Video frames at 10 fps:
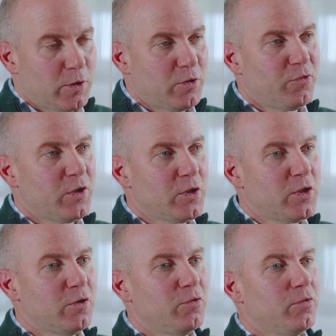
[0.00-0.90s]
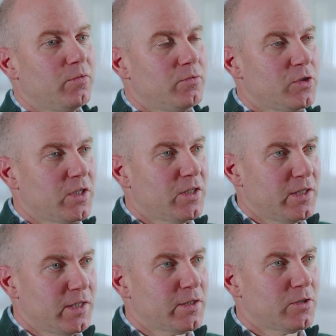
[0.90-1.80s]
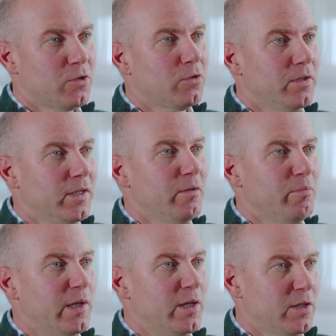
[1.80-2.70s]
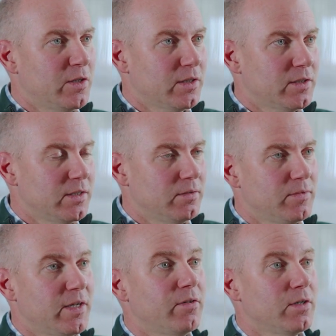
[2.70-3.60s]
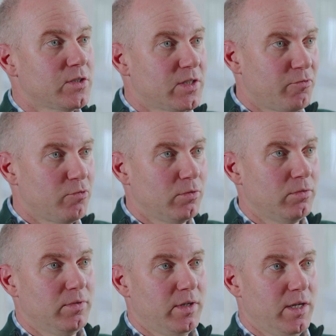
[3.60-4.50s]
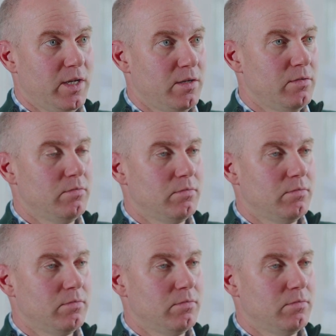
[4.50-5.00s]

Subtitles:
a definitive study has not yet been conducted. There are several in